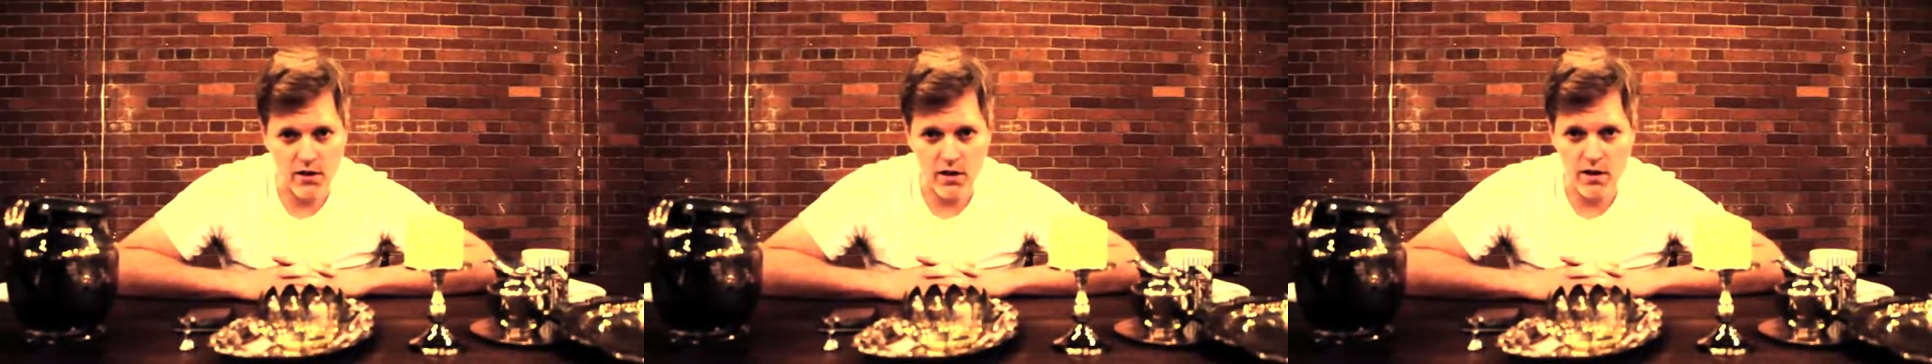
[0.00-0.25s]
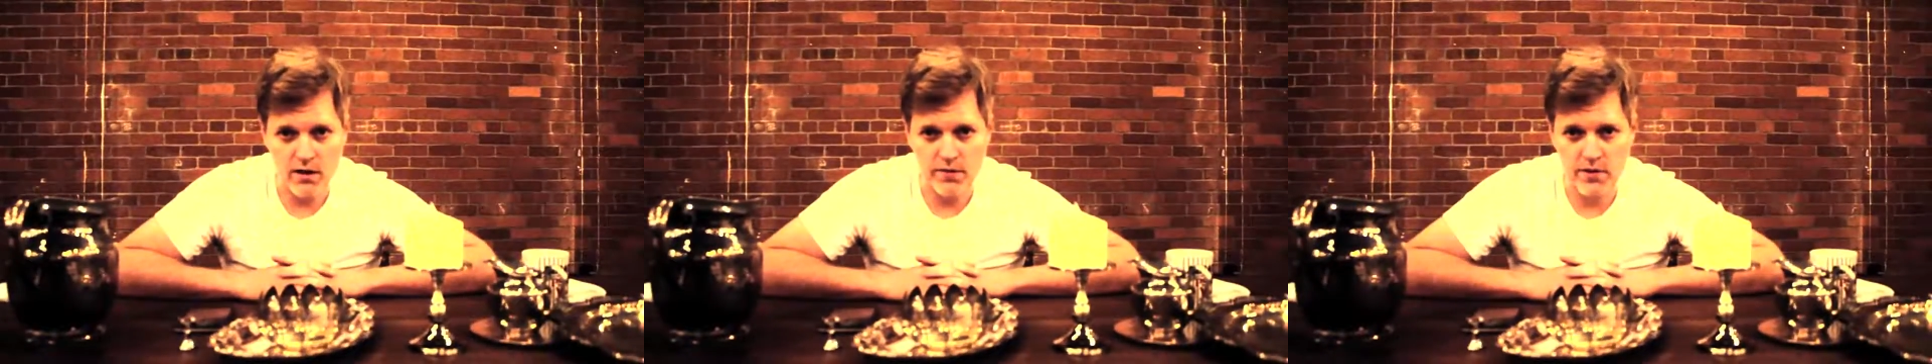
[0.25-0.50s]

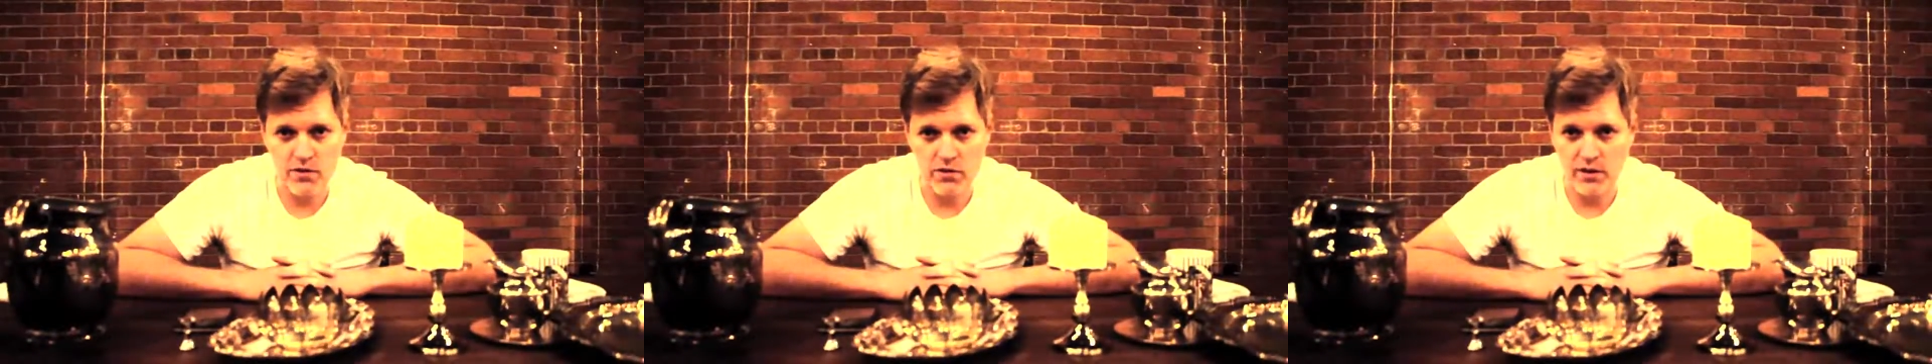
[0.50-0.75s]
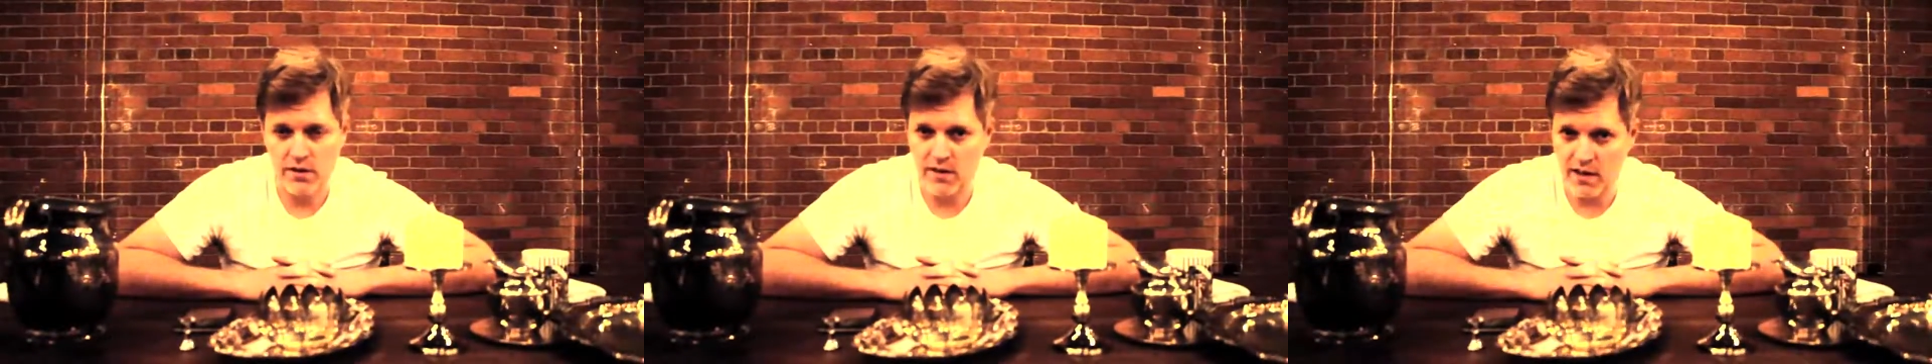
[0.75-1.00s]
artificial
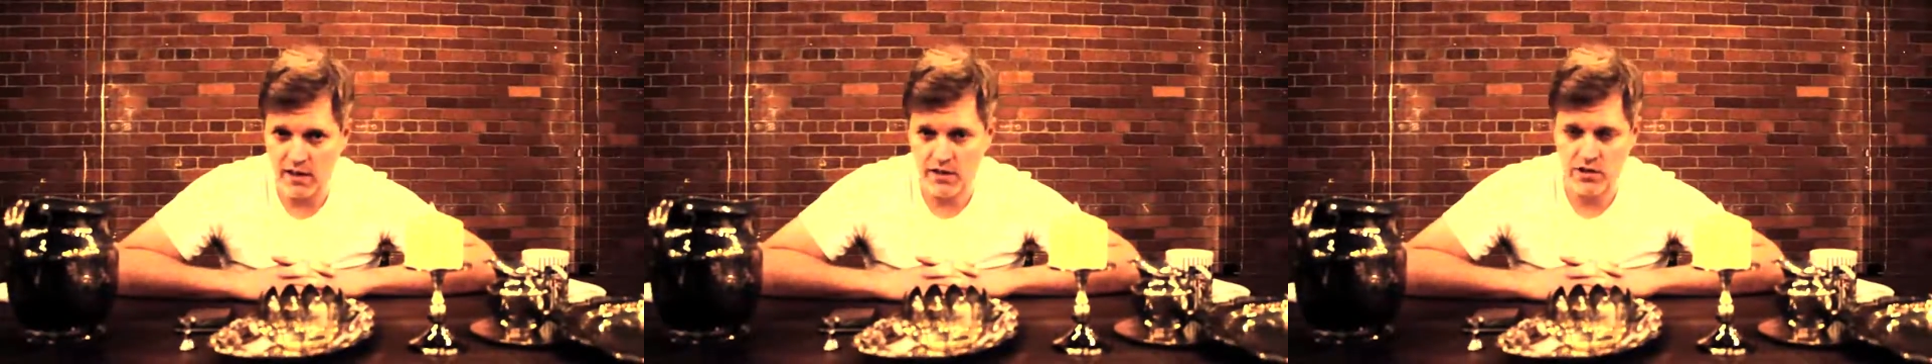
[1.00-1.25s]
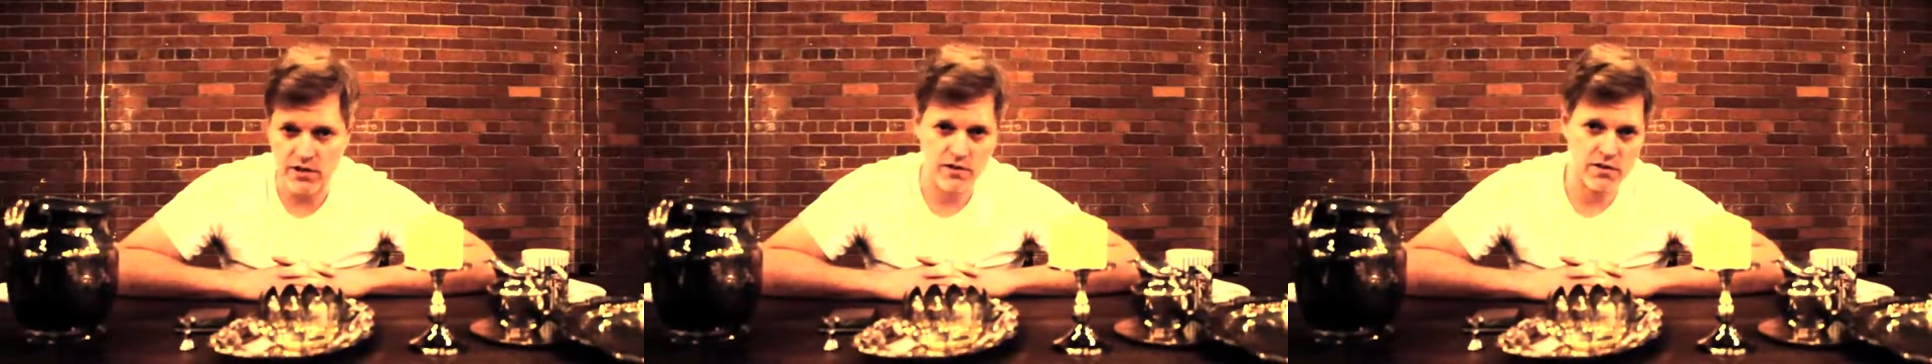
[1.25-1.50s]

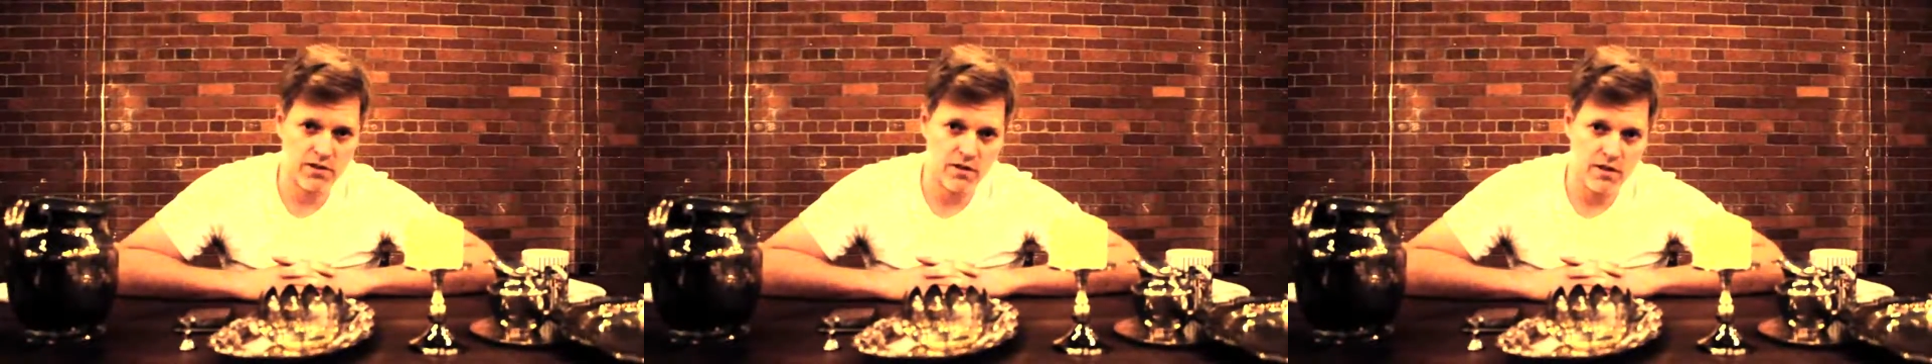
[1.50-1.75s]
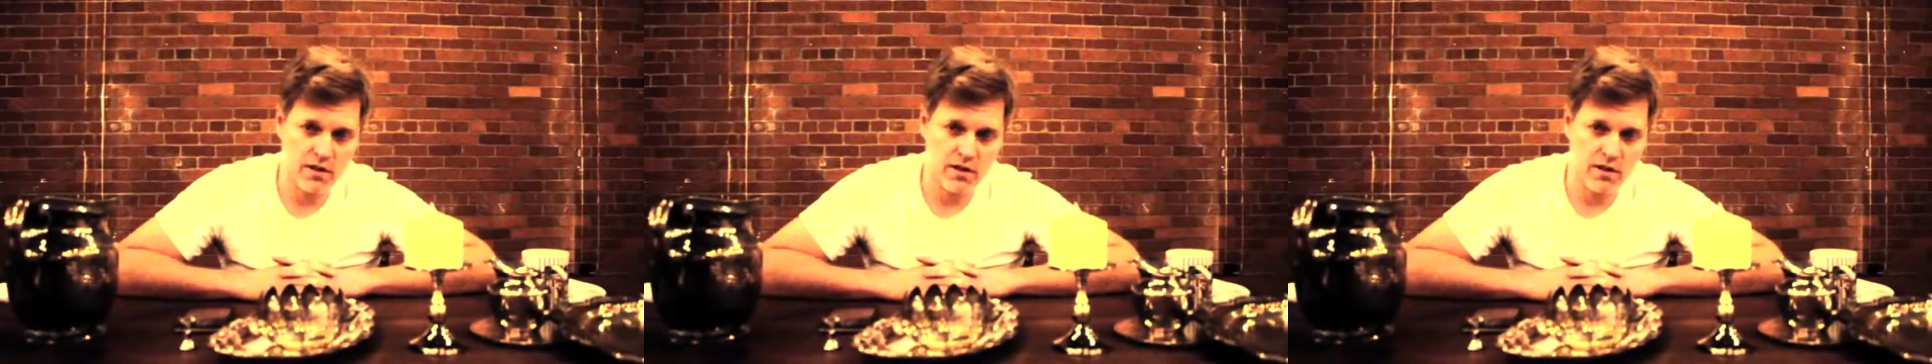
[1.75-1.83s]
intelligence,